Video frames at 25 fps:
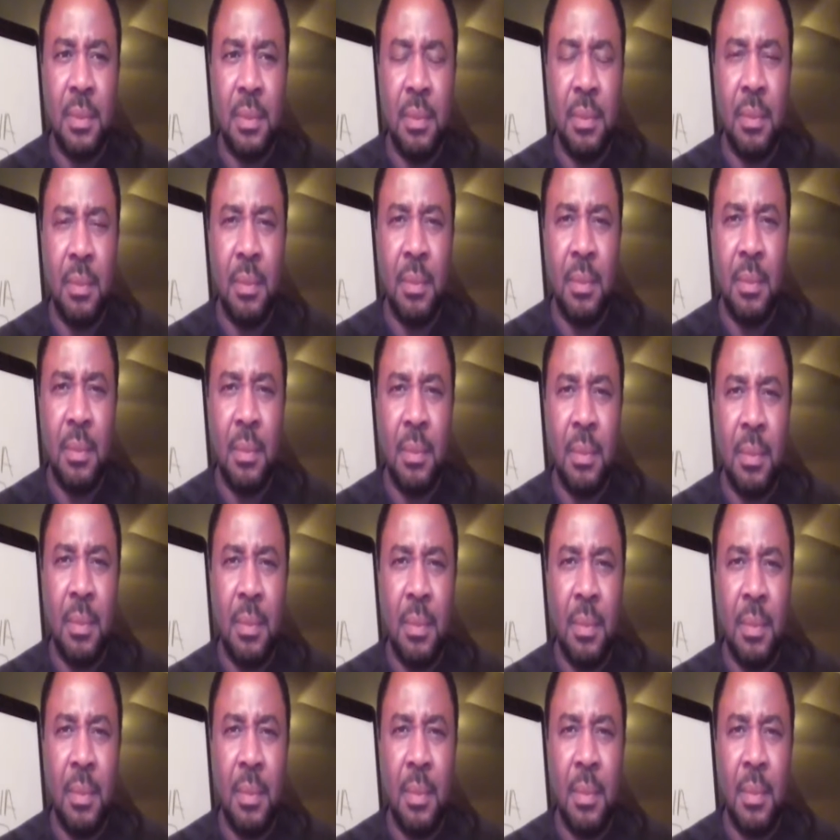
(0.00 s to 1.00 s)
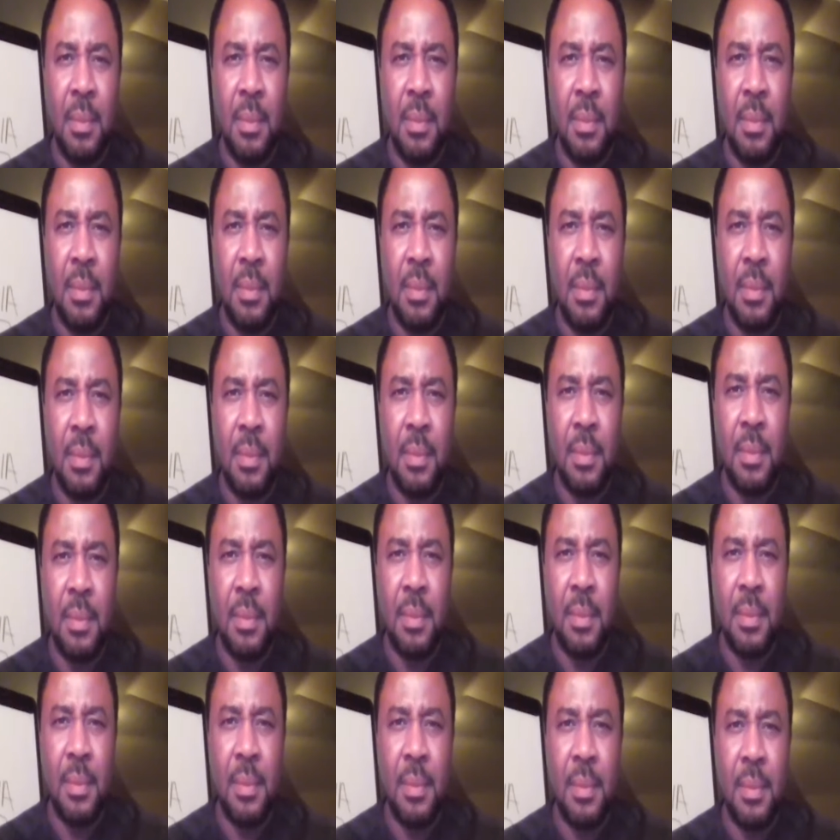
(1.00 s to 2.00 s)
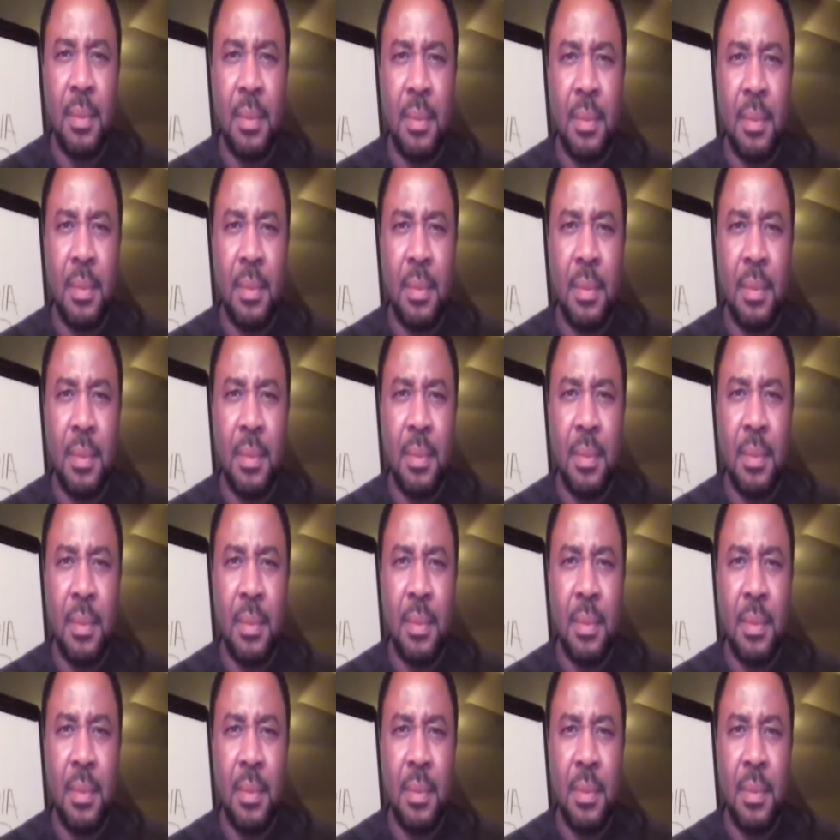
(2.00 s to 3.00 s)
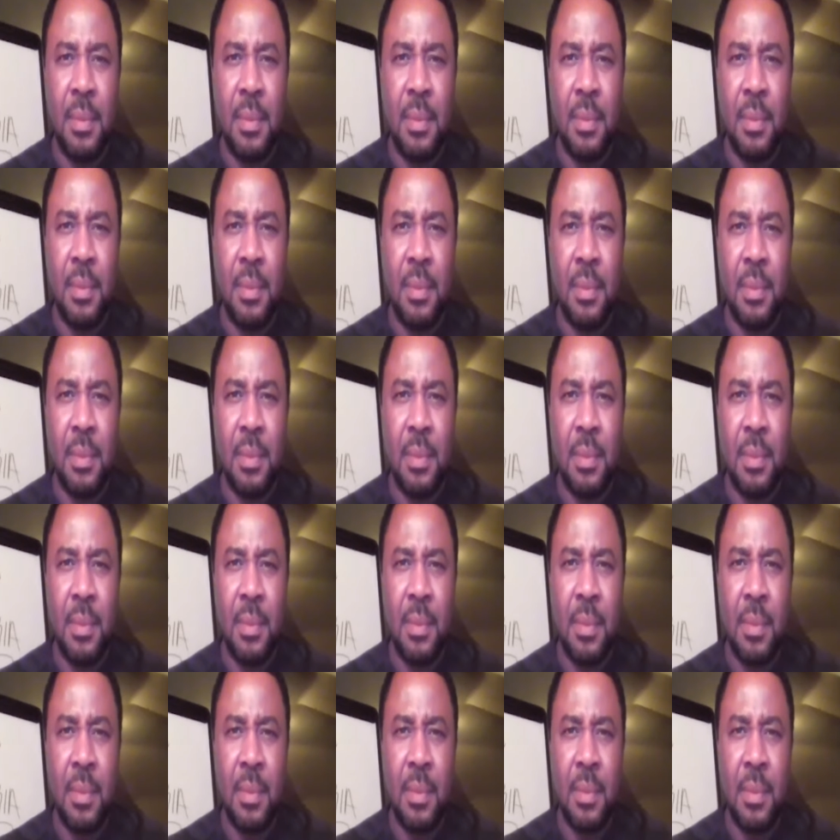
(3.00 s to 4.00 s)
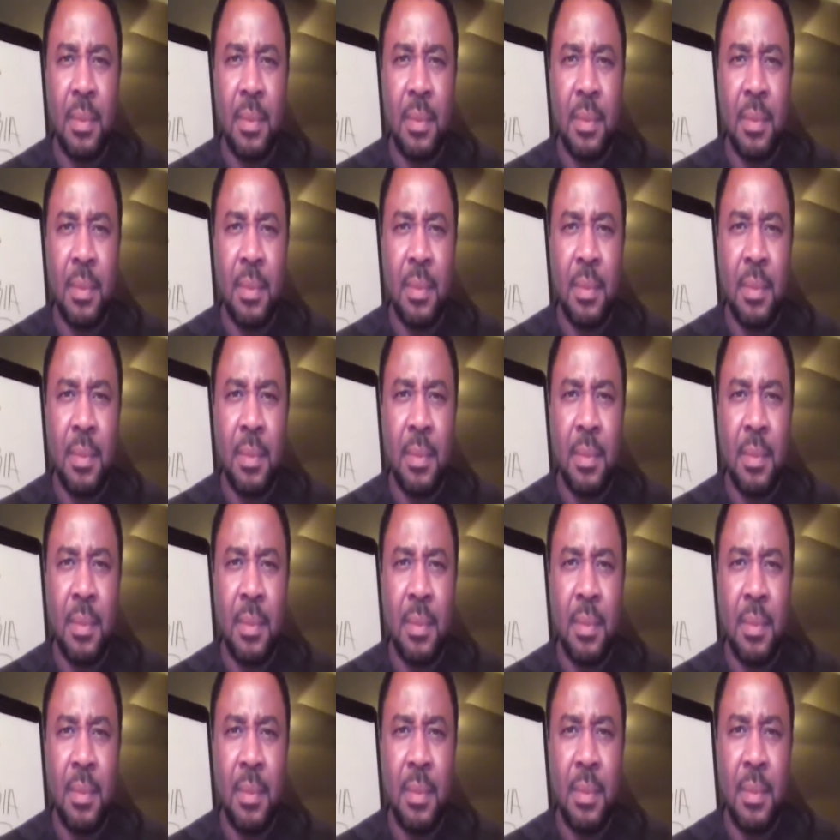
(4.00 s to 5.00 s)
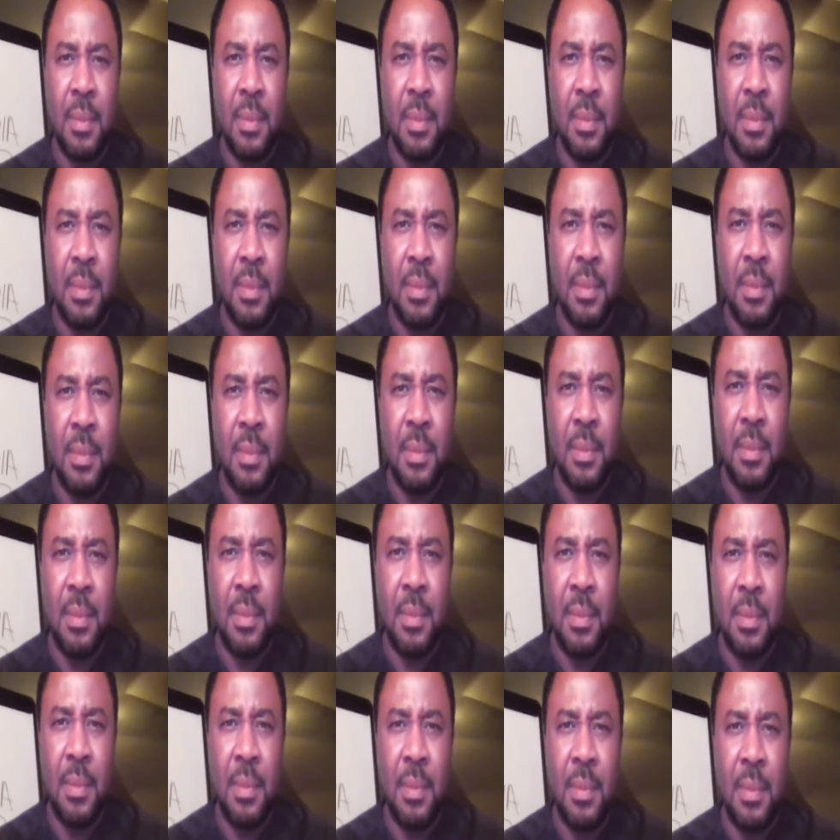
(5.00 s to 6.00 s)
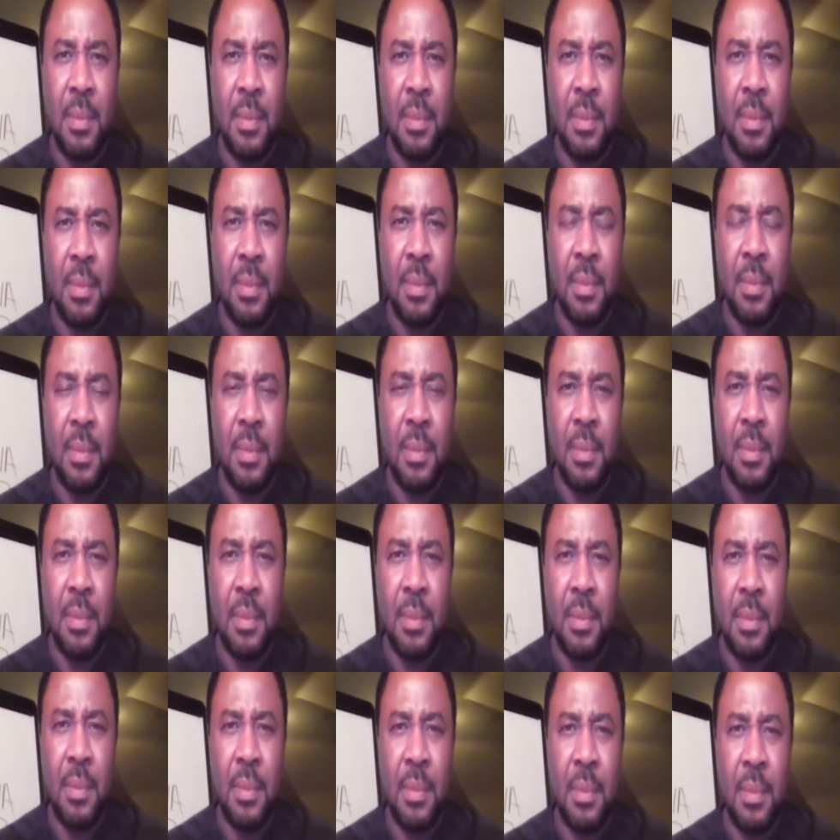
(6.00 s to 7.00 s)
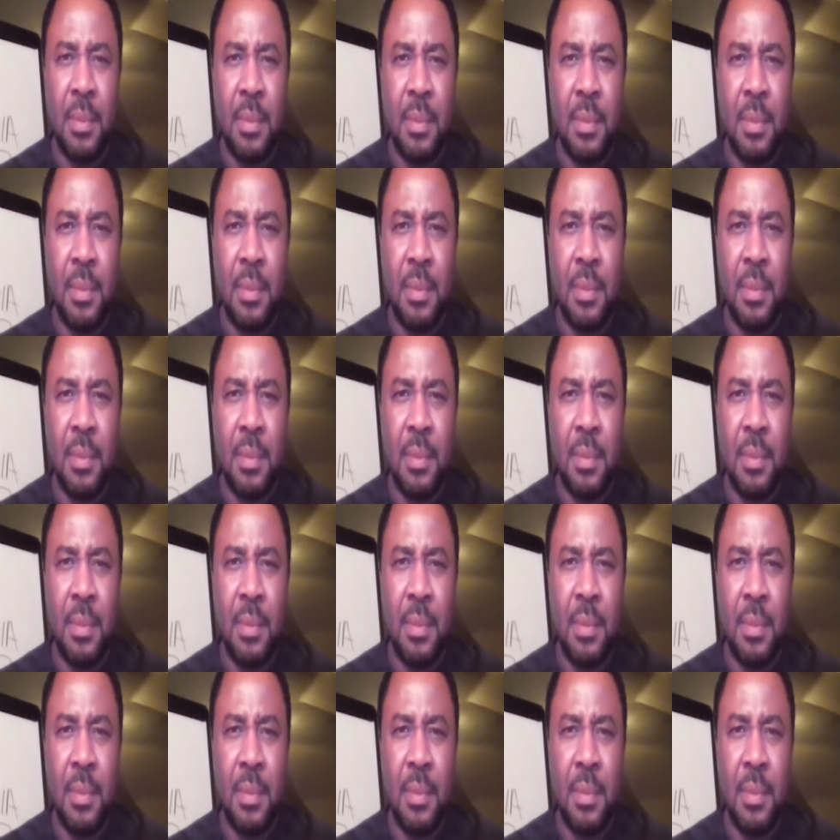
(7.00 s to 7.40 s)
The person shown says nothing.